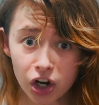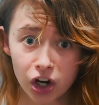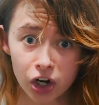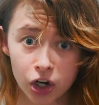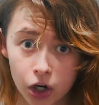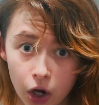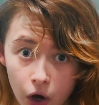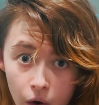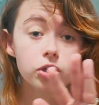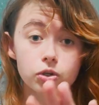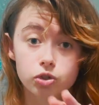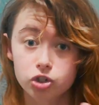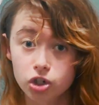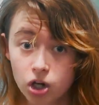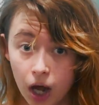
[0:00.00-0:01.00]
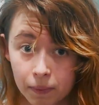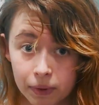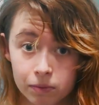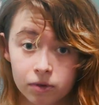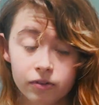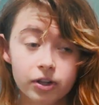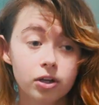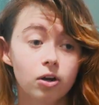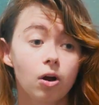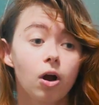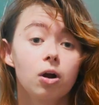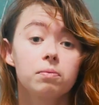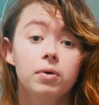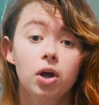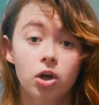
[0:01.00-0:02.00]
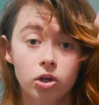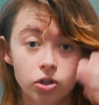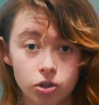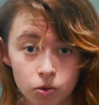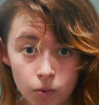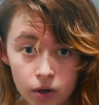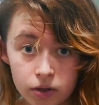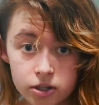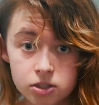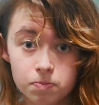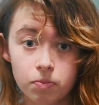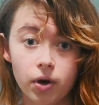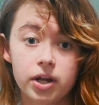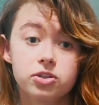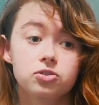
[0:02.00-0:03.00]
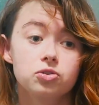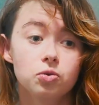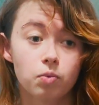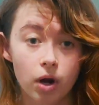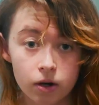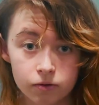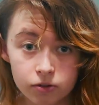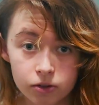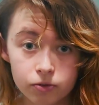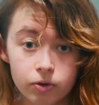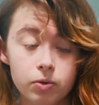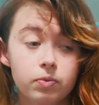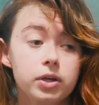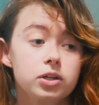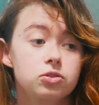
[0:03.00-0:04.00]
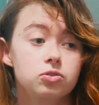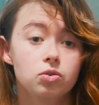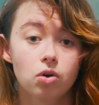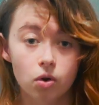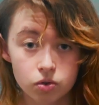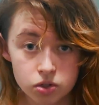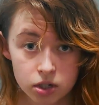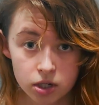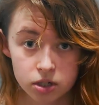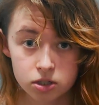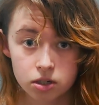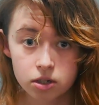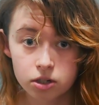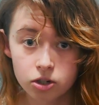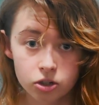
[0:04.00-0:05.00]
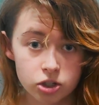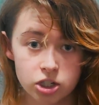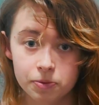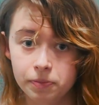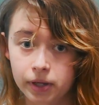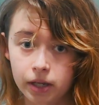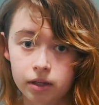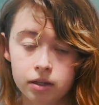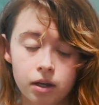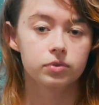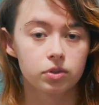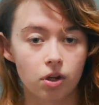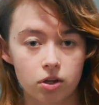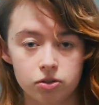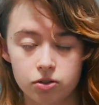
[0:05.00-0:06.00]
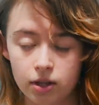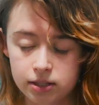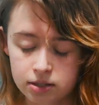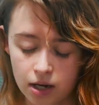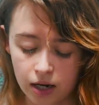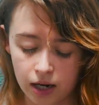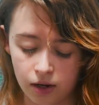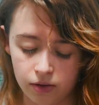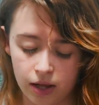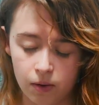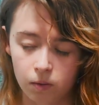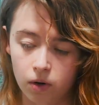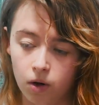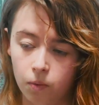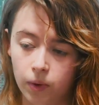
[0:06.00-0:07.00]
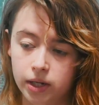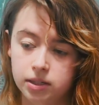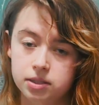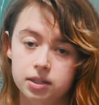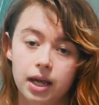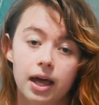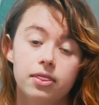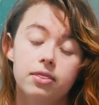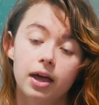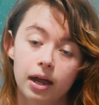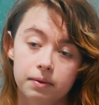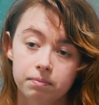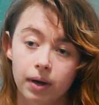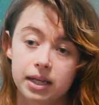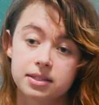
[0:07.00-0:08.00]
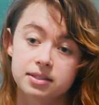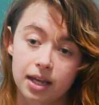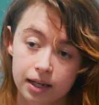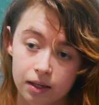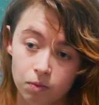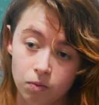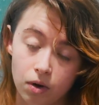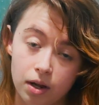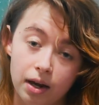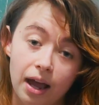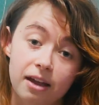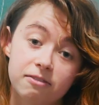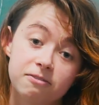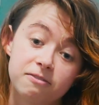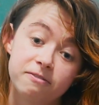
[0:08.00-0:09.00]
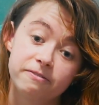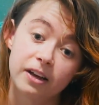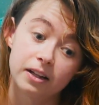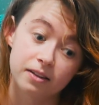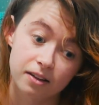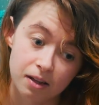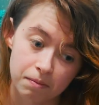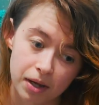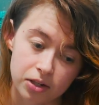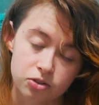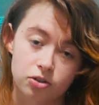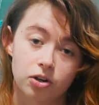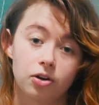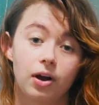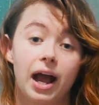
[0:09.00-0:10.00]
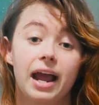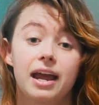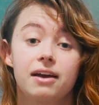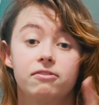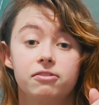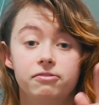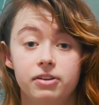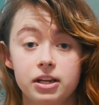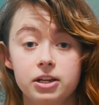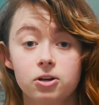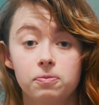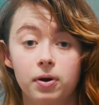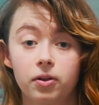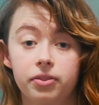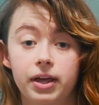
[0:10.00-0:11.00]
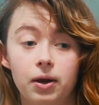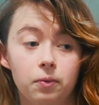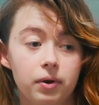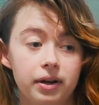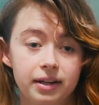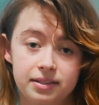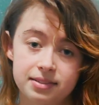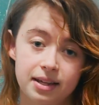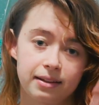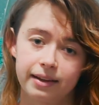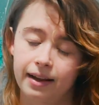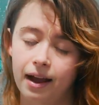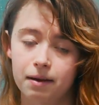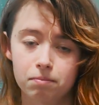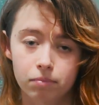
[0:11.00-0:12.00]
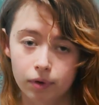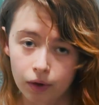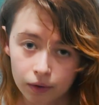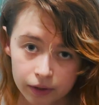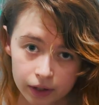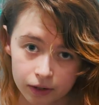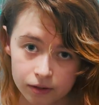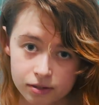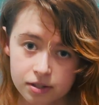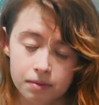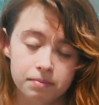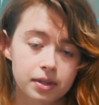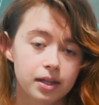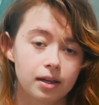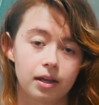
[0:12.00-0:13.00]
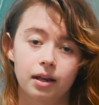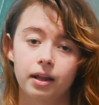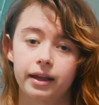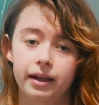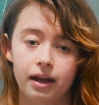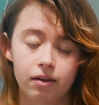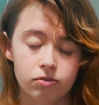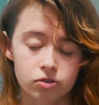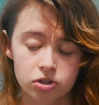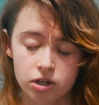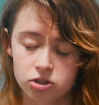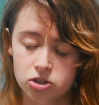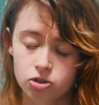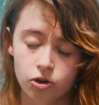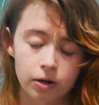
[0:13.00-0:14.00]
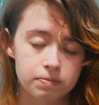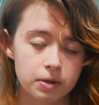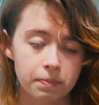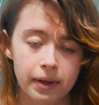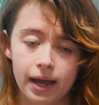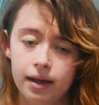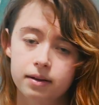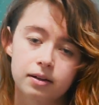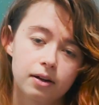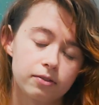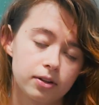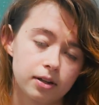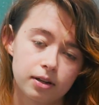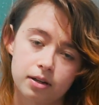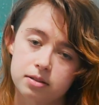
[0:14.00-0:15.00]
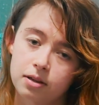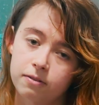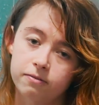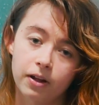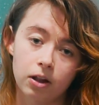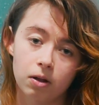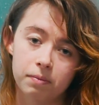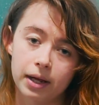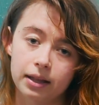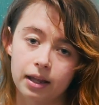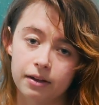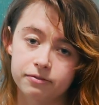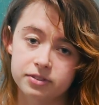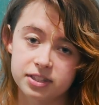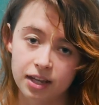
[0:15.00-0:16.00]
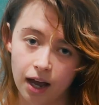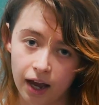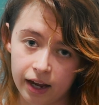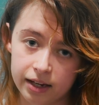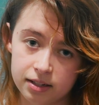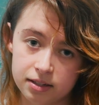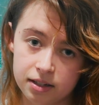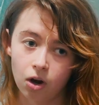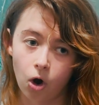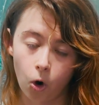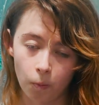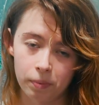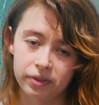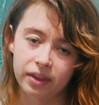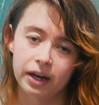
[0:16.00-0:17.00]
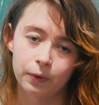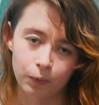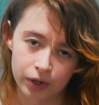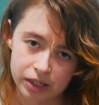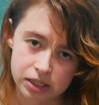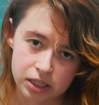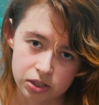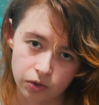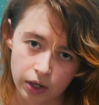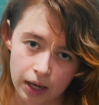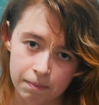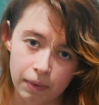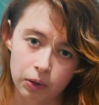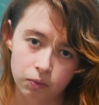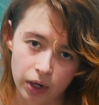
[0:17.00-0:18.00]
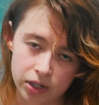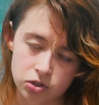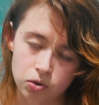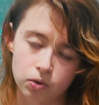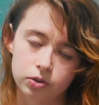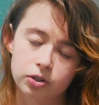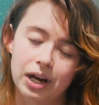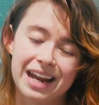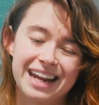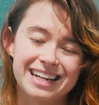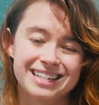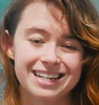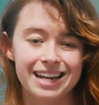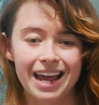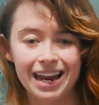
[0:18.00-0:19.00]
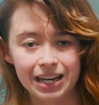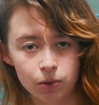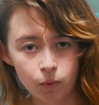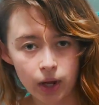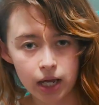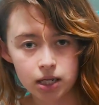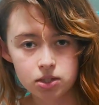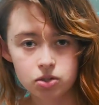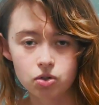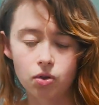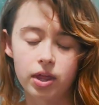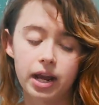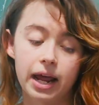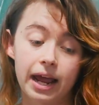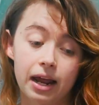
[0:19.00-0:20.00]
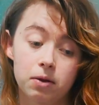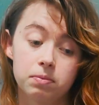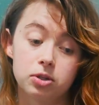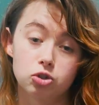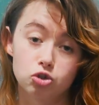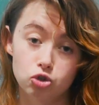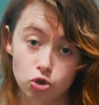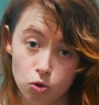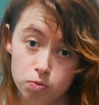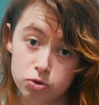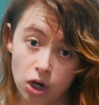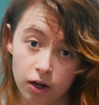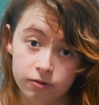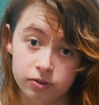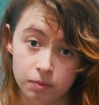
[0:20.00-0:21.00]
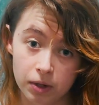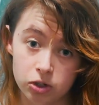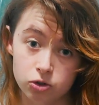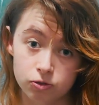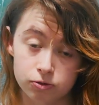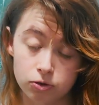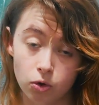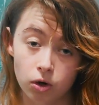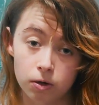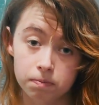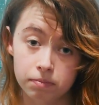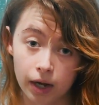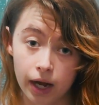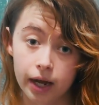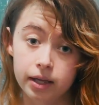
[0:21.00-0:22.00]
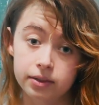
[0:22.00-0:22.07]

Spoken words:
no. You should not be moving your arm. You wear this brace. You wear it for 3 weeks. You go see your GP. So that's kind of how that one all went. And then my second one, I fell on the metro. I have a video about that one. I say like I'm broken or something, and like I scraped a pan and everything because I fell on my left side, hoping that I wouldn't dislocate my right shoulder, and I did anyway. So then I had to be scooped off the metro floor by